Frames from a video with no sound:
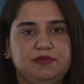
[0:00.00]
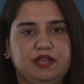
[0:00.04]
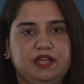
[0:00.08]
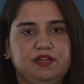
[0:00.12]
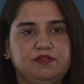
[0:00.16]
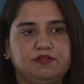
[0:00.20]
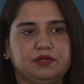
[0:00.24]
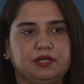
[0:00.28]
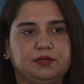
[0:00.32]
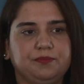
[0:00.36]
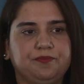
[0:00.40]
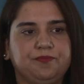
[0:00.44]

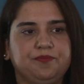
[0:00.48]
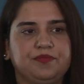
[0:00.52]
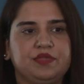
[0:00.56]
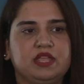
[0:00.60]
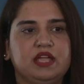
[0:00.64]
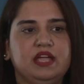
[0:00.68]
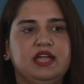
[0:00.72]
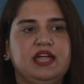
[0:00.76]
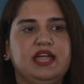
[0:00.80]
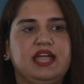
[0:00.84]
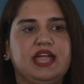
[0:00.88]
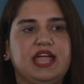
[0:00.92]
level,
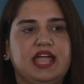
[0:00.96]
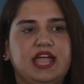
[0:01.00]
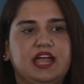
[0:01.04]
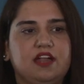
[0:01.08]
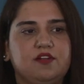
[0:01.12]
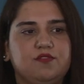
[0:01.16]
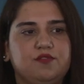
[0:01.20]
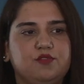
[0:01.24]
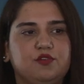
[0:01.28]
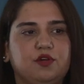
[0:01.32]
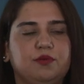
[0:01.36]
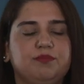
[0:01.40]

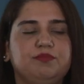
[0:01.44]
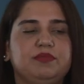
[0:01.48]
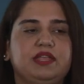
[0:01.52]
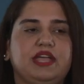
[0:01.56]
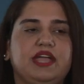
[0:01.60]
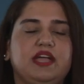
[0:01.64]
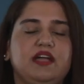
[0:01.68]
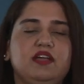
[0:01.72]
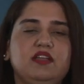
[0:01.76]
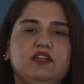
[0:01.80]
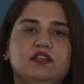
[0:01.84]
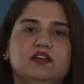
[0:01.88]
and from
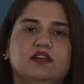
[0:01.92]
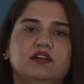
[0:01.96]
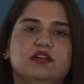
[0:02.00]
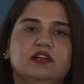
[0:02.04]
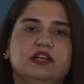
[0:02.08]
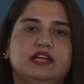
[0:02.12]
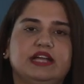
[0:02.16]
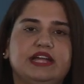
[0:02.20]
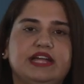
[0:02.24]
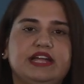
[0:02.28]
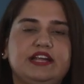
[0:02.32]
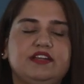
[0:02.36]
there
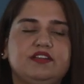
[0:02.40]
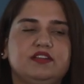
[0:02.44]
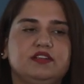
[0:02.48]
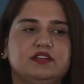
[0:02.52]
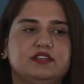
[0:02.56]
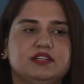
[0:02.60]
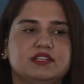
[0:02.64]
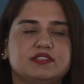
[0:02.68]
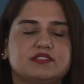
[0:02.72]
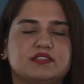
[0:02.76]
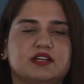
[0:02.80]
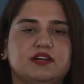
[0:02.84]
it
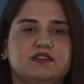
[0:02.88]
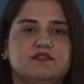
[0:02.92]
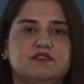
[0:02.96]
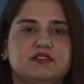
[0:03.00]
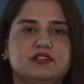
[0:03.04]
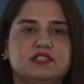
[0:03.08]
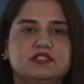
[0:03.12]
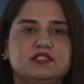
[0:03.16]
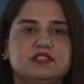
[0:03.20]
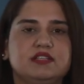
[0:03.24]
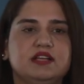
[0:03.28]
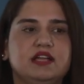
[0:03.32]

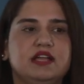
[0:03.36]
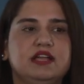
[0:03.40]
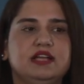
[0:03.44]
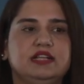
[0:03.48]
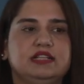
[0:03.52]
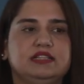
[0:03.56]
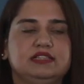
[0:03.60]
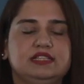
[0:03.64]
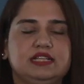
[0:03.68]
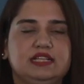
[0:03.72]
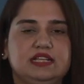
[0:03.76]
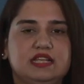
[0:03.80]
discovers
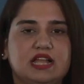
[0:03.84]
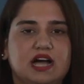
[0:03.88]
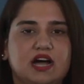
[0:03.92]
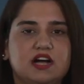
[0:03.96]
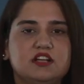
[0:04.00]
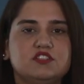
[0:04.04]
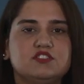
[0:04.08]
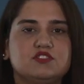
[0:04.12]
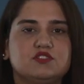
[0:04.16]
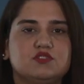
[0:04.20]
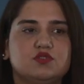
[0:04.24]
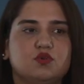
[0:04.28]
the
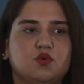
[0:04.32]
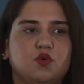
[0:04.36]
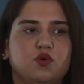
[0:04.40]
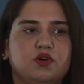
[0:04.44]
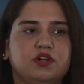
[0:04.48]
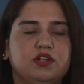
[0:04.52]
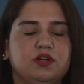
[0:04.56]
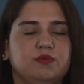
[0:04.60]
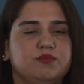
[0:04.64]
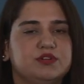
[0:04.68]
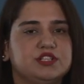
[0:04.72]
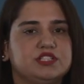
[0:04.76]
last
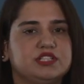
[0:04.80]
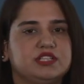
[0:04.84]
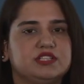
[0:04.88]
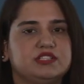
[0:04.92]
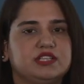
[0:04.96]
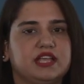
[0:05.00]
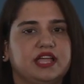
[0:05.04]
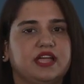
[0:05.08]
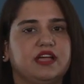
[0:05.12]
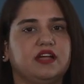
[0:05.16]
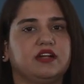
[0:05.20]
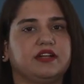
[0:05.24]
node, which
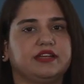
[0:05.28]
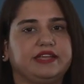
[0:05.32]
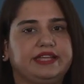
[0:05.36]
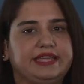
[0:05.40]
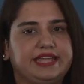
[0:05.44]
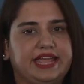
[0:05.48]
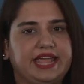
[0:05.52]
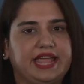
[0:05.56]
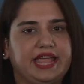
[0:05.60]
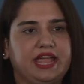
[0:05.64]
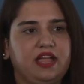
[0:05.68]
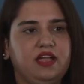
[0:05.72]
is here
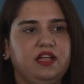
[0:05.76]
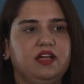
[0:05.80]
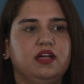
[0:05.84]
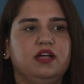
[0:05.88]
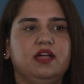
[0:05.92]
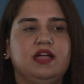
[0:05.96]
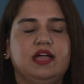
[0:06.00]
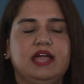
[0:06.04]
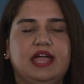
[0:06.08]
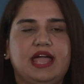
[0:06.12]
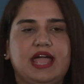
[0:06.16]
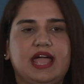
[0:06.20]
K,
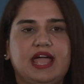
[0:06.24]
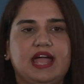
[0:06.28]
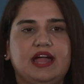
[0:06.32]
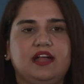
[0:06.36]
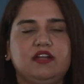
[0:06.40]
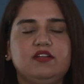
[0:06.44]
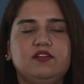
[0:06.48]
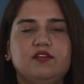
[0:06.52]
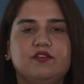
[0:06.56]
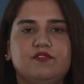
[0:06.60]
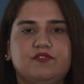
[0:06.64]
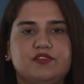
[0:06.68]

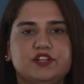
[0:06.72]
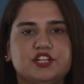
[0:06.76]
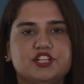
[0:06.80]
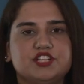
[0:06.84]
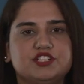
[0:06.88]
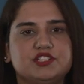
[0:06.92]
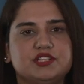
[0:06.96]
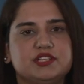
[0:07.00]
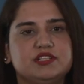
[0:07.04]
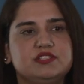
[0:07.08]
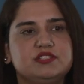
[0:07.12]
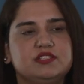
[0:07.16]
and
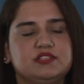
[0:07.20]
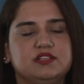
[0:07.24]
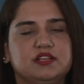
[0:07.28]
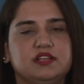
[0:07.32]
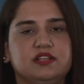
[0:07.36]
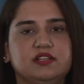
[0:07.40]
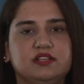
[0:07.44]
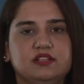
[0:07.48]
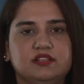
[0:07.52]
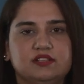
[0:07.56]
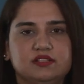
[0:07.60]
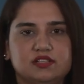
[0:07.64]
finishes
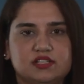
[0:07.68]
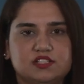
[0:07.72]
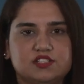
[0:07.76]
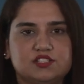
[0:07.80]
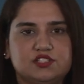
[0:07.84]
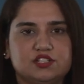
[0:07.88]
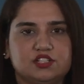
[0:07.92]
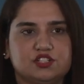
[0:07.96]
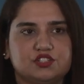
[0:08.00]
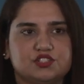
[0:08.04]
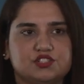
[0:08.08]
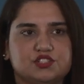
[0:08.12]
the
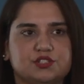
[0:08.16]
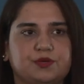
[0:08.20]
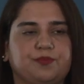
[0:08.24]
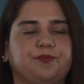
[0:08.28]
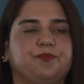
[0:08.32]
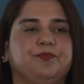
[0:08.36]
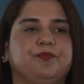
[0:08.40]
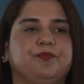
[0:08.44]
search.